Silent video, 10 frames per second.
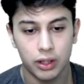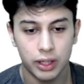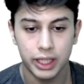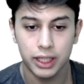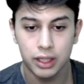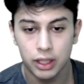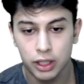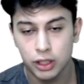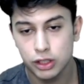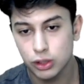All right,
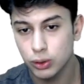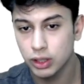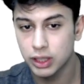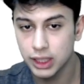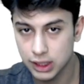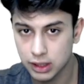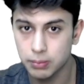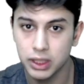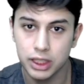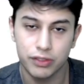so this
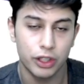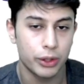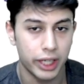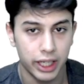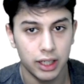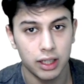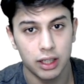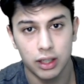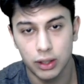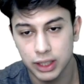much for today
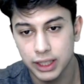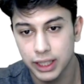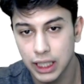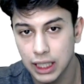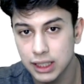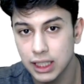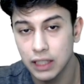on the theory class.